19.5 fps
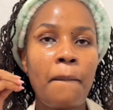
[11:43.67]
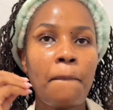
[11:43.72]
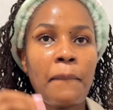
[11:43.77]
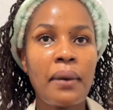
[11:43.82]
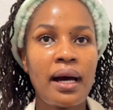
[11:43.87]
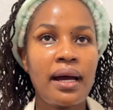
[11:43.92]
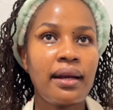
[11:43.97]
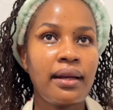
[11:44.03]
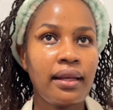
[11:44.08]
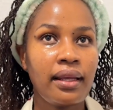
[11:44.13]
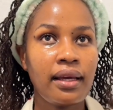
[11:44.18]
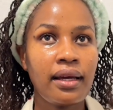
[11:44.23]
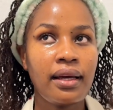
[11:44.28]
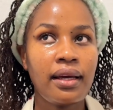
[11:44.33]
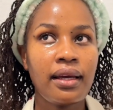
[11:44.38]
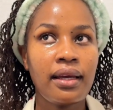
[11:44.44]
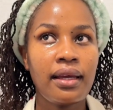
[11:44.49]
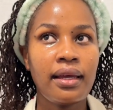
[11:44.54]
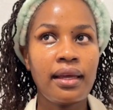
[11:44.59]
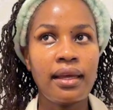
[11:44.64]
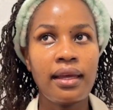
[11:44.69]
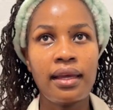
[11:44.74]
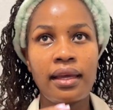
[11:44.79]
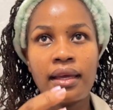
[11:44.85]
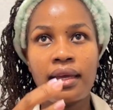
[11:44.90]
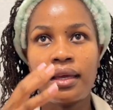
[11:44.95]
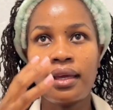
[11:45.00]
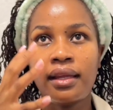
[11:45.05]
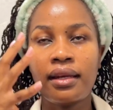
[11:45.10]
barrier,
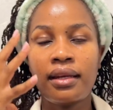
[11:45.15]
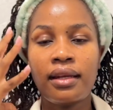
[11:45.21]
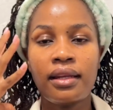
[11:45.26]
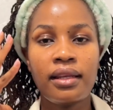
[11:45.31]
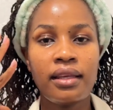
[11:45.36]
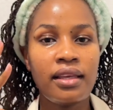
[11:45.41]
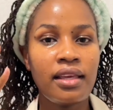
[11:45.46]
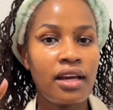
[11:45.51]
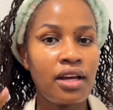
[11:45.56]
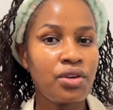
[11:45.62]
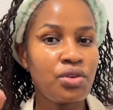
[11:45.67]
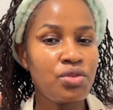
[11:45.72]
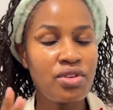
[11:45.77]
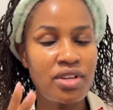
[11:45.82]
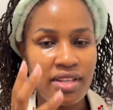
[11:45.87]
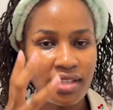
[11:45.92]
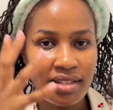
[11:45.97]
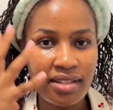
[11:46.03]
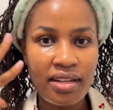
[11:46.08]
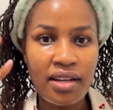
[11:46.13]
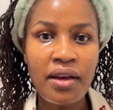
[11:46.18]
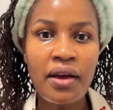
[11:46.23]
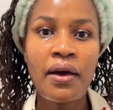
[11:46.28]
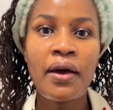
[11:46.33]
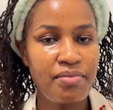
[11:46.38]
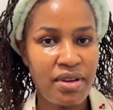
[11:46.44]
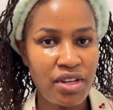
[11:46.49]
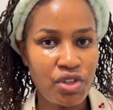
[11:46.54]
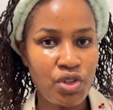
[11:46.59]
and yeah, to just
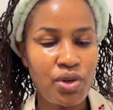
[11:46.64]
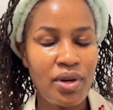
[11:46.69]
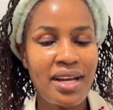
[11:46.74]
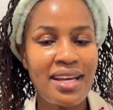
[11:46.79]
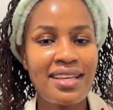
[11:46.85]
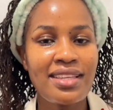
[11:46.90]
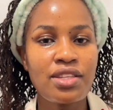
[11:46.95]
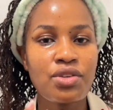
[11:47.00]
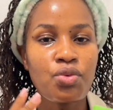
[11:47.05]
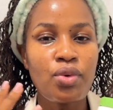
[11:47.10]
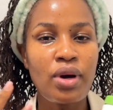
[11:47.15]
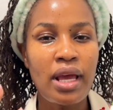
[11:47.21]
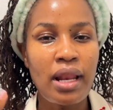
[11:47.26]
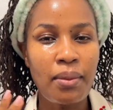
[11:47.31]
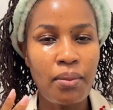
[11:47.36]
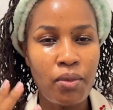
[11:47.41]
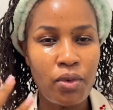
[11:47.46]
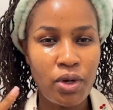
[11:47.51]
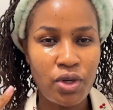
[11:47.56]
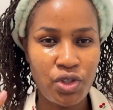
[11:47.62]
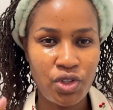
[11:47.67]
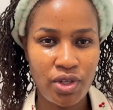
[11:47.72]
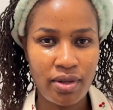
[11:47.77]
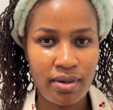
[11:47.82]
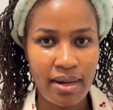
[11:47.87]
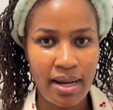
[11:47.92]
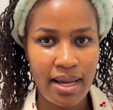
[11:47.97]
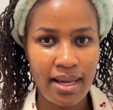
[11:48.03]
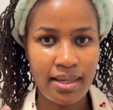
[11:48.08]
make sure it's well
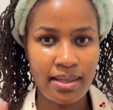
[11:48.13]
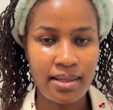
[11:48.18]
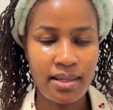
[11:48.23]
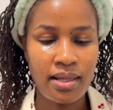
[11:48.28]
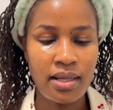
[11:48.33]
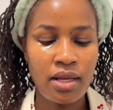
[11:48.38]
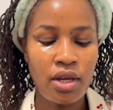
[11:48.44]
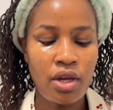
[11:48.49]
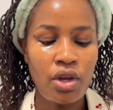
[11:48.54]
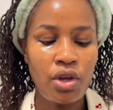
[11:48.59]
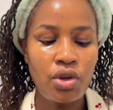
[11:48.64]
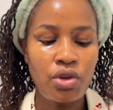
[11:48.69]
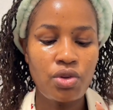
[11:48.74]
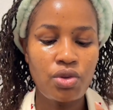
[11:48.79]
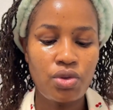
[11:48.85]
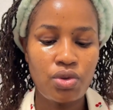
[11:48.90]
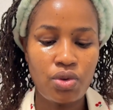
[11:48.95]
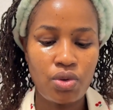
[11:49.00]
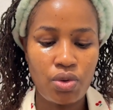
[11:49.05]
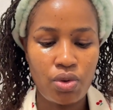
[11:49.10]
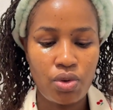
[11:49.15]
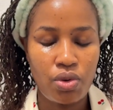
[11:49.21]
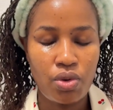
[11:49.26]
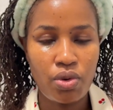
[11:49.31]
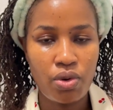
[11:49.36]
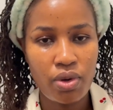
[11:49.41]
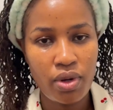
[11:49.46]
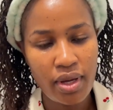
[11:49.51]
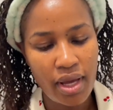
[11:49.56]
moisturized. So
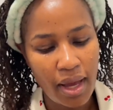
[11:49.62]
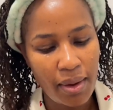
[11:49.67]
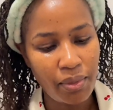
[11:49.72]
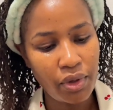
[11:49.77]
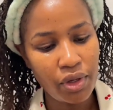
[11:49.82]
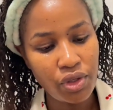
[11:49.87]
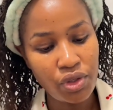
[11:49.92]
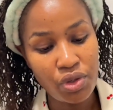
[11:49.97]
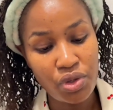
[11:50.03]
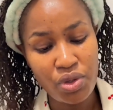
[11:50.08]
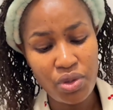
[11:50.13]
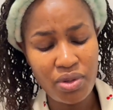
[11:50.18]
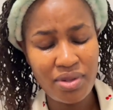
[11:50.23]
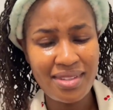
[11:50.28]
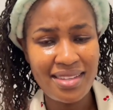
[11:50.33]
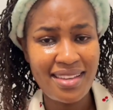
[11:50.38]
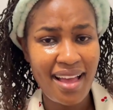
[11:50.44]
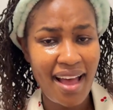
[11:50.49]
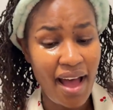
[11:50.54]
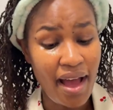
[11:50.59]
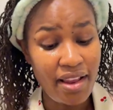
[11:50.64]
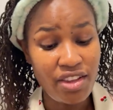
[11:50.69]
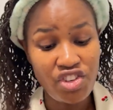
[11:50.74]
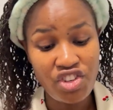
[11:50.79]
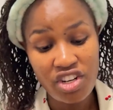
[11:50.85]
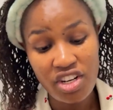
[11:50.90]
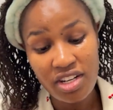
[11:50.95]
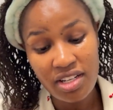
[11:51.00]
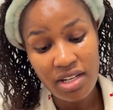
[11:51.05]
I'm going to use a
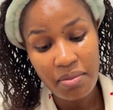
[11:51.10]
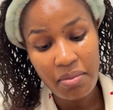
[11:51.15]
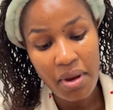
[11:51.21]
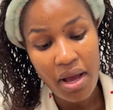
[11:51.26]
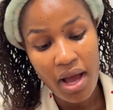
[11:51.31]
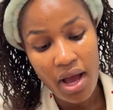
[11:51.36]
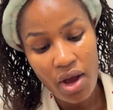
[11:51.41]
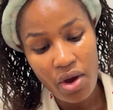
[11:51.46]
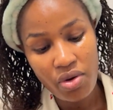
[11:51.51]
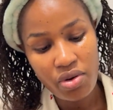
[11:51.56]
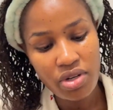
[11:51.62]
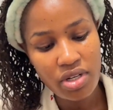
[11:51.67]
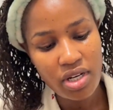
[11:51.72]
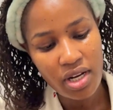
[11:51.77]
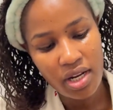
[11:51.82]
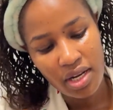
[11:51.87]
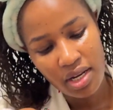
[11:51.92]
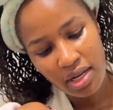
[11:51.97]
generous amount